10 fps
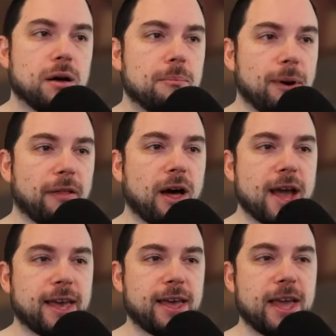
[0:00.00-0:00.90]
But,
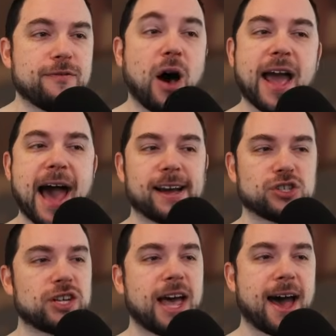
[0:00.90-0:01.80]
like, if I
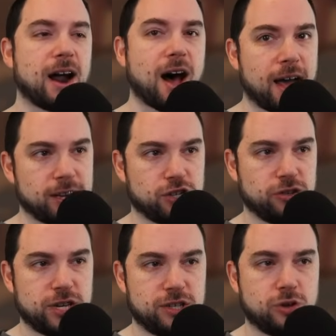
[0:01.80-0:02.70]
actually had a high
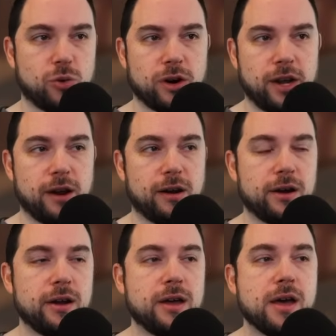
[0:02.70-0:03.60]
agility score
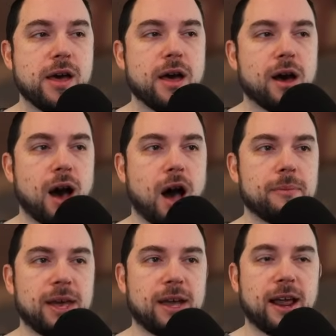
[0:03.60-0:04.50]
here,
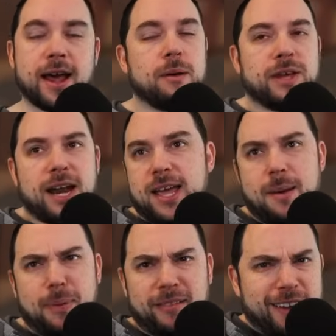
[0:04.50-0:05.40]
I mean, and I'm getting
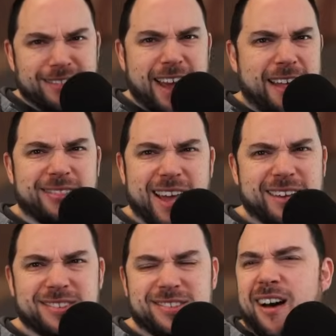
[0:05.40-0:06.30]
hit by, like, 10
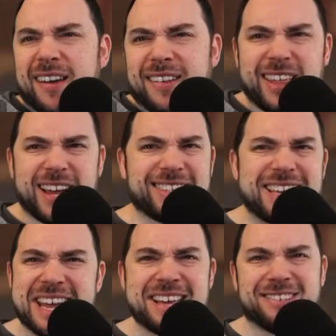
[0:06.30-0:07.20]
things, 9 things
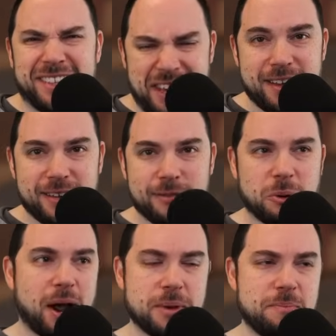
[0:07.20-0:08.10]
easily
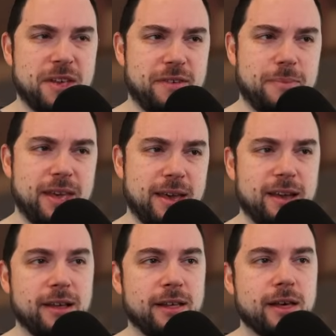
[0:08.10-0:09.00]
when I'm in
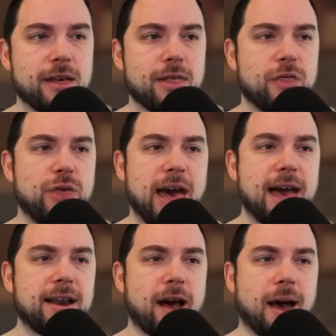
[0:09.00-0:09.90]
PvP,
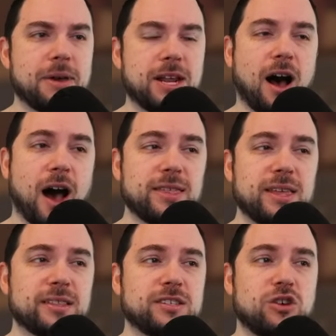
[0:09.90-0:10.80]
then, I mean, I
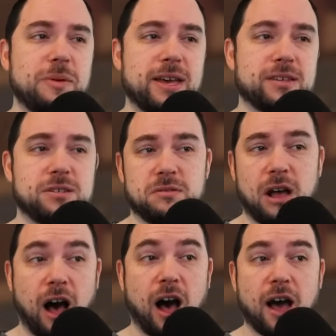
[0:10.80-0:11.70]
think this could be as
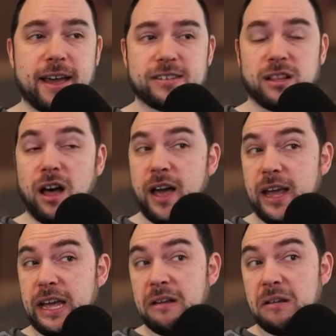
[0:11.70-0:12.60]
high as,
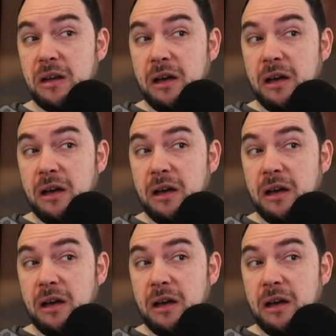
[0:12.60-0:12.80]
like,